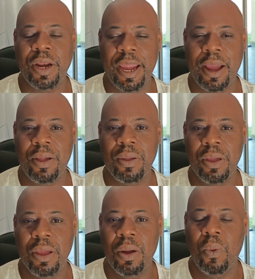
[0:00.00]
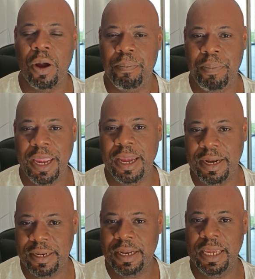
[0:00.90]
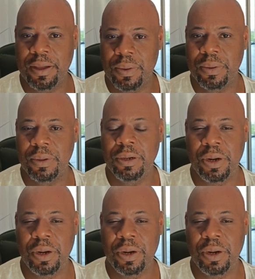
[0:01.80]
now where being legal,